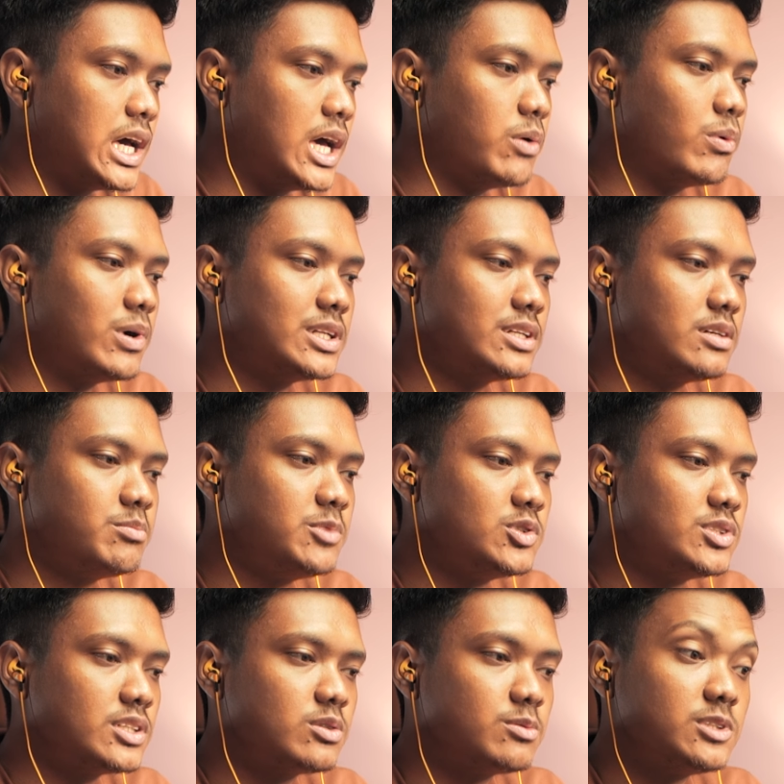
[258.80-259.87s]
I want the
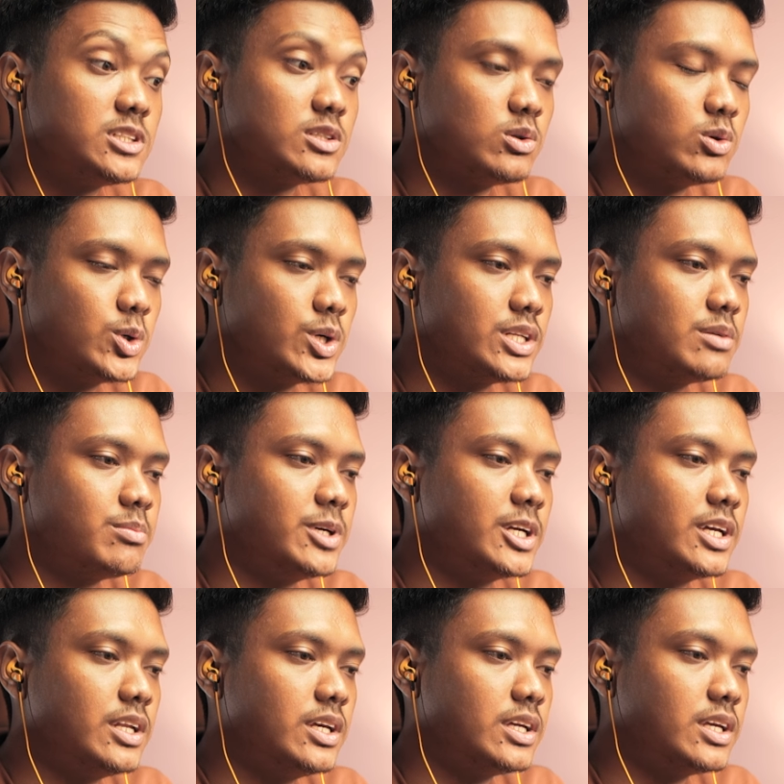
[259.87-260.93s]
music to be slow at the
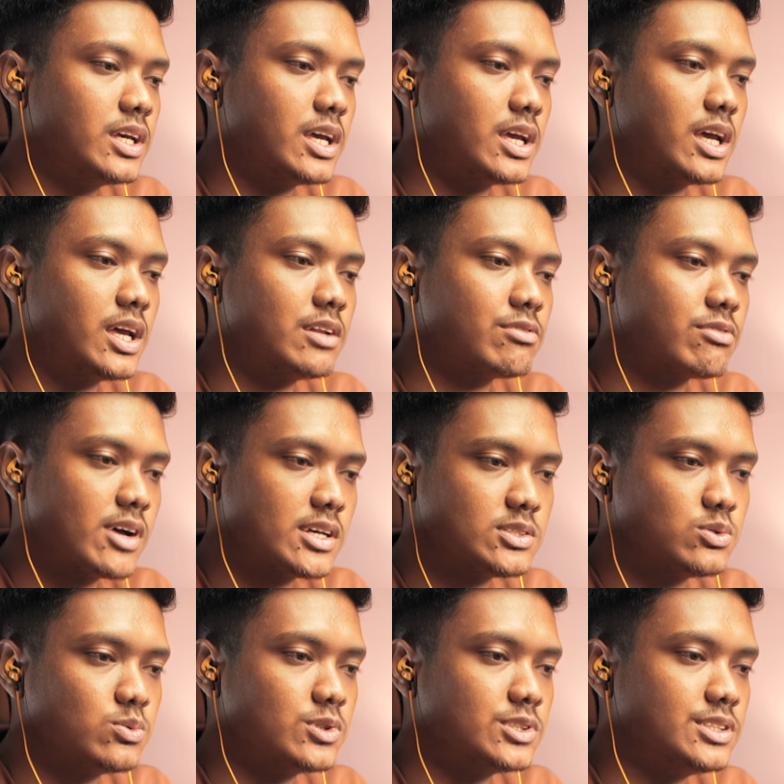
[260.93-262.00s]
beginning and
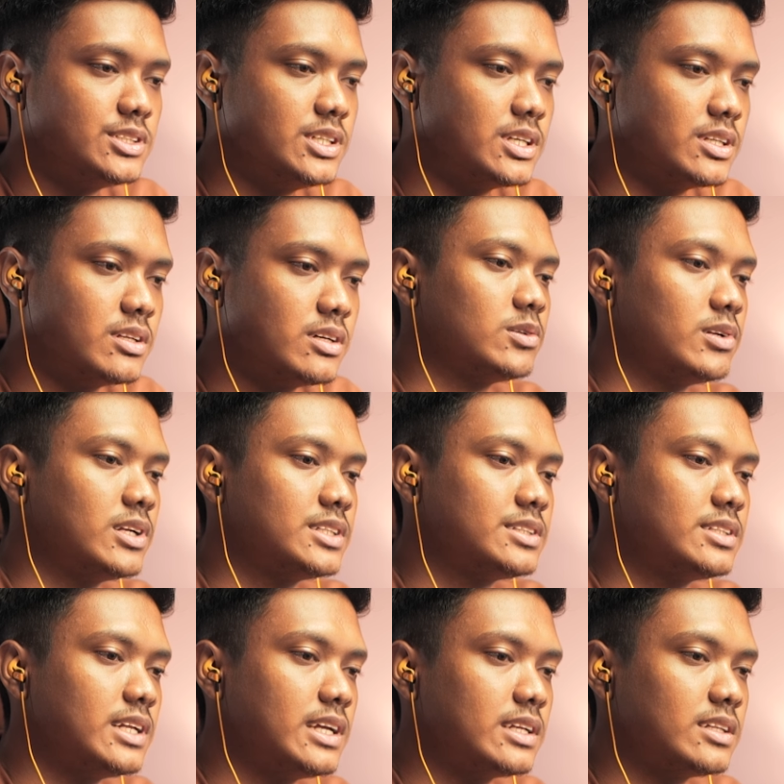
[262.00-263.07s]
fast towards the end. So let's
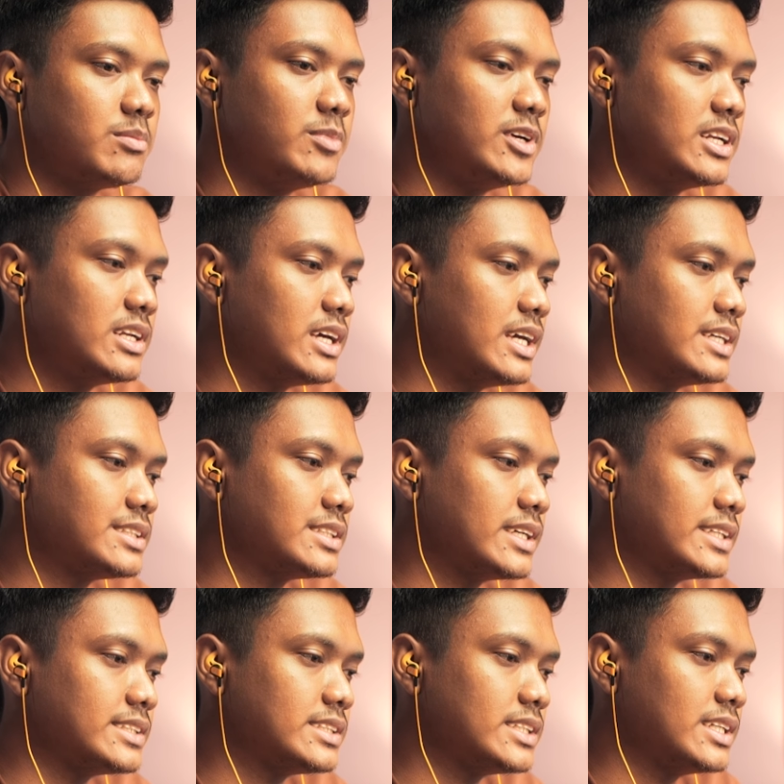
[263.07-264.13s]
select the build as
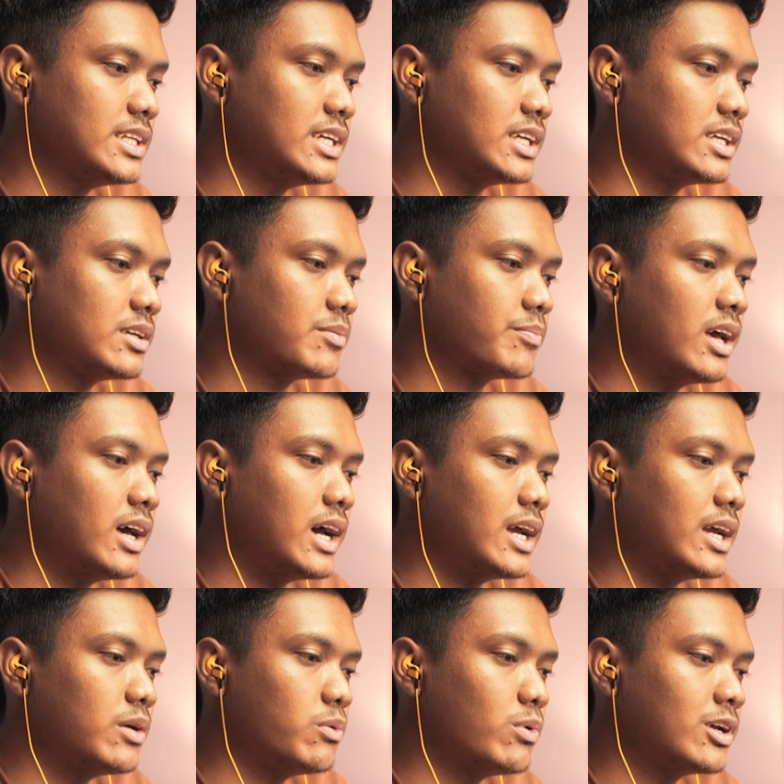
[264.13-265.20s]
ascending.
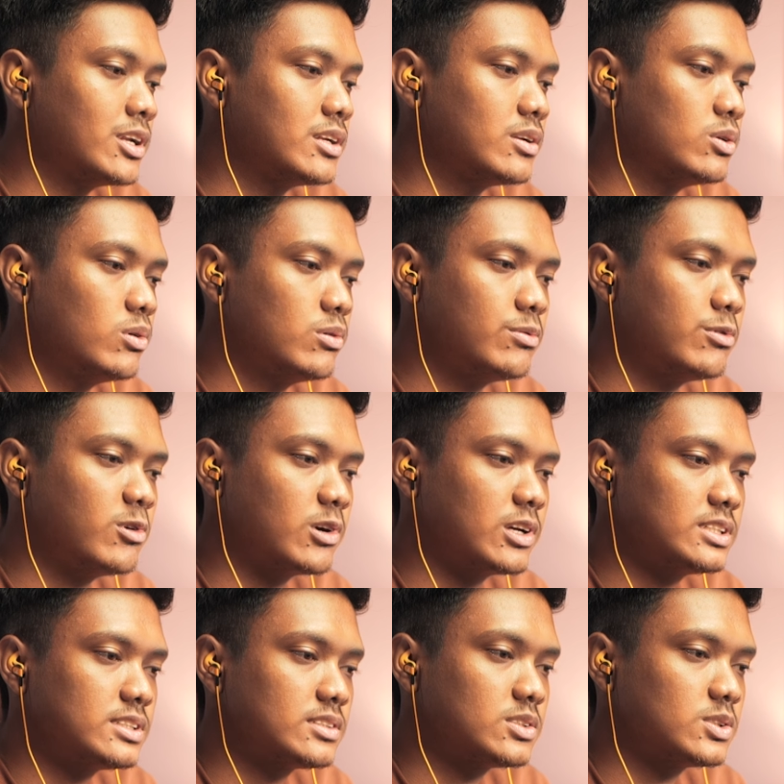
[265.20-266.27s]
I want no
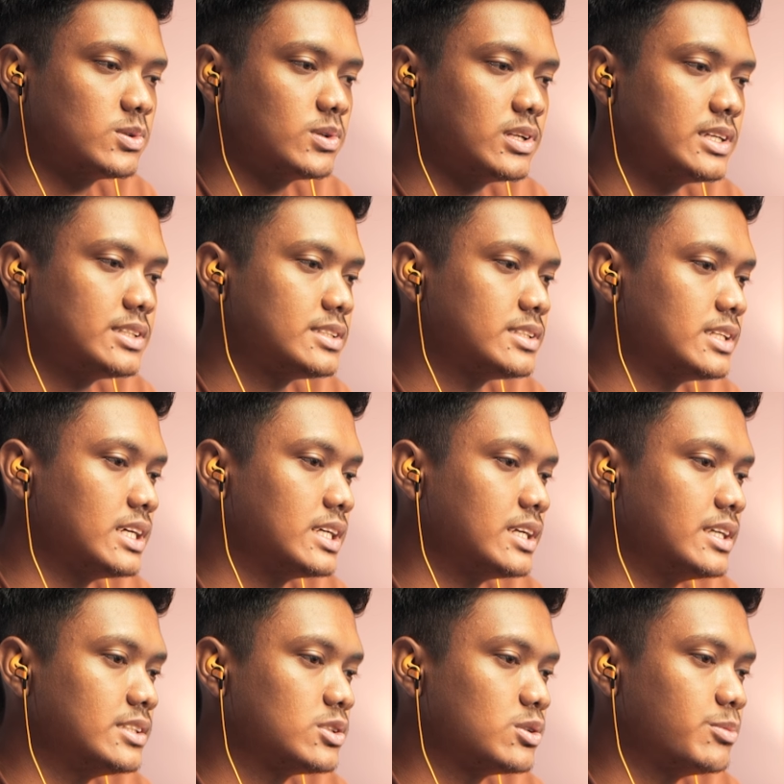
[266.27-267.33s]
vocals, so let's select
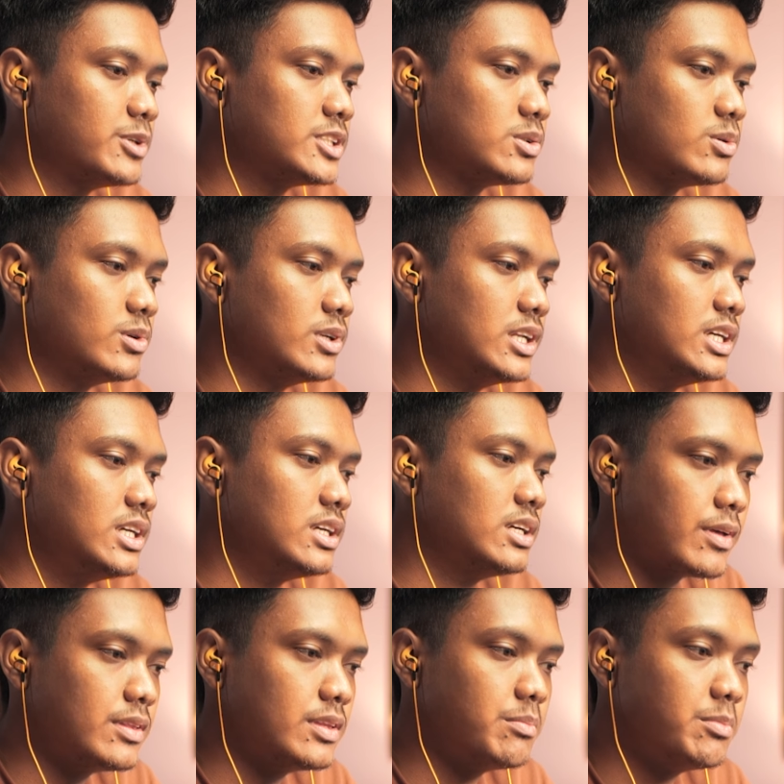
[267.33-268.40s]
instruments only.
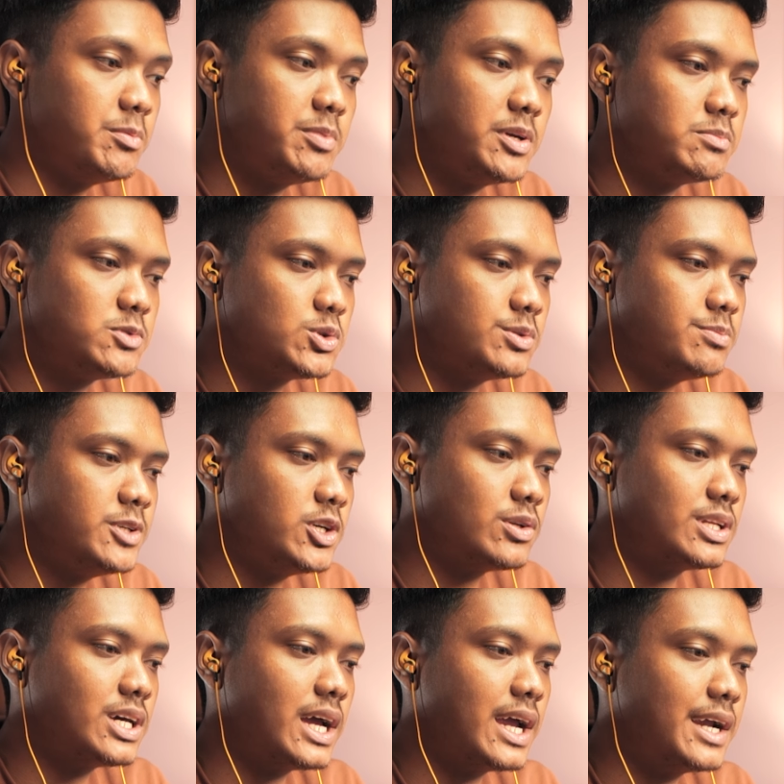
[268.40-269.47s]
The BPM should be on
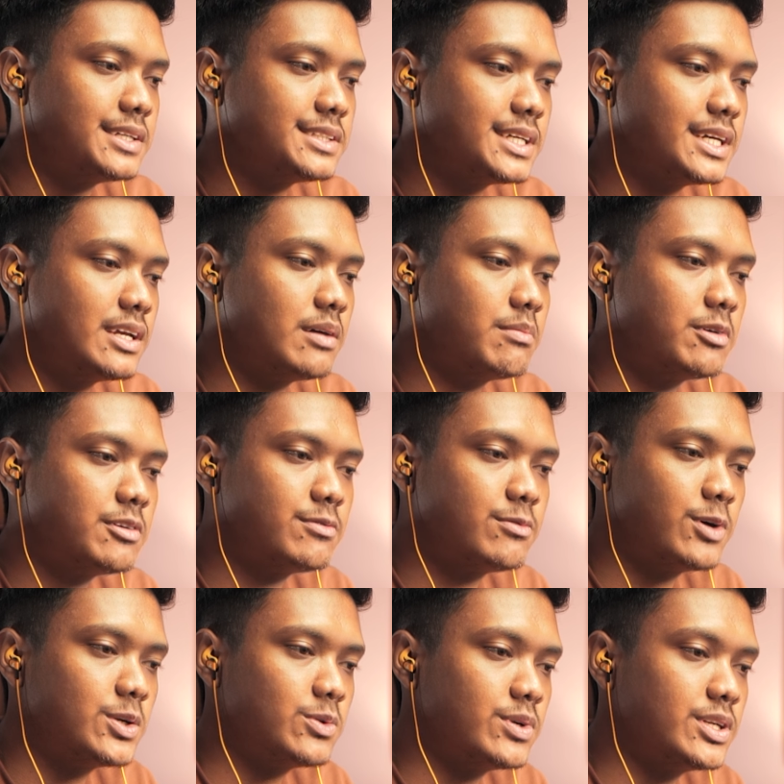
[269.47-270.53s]
the higher side, above
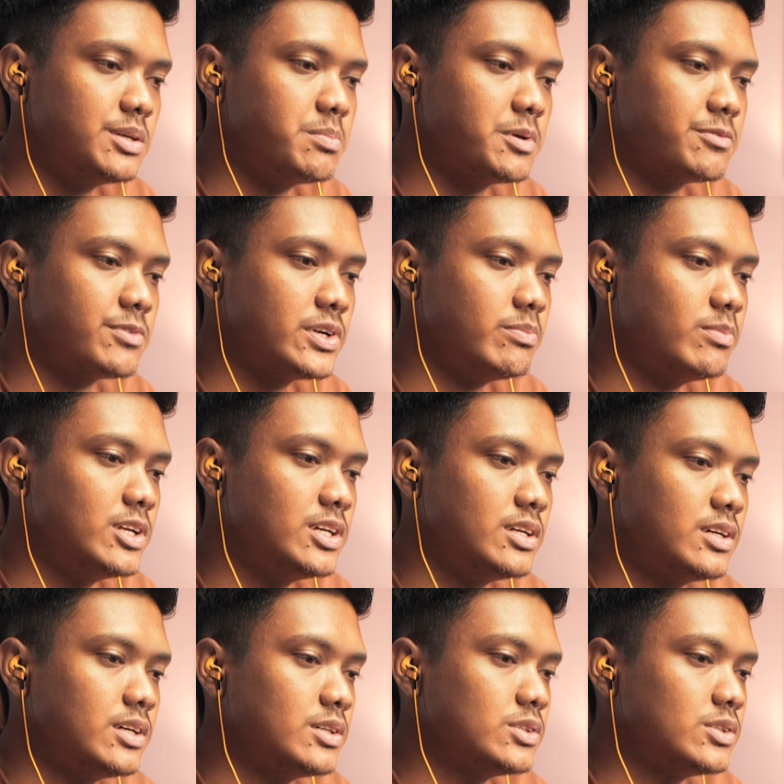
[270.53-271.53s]
120 preferably,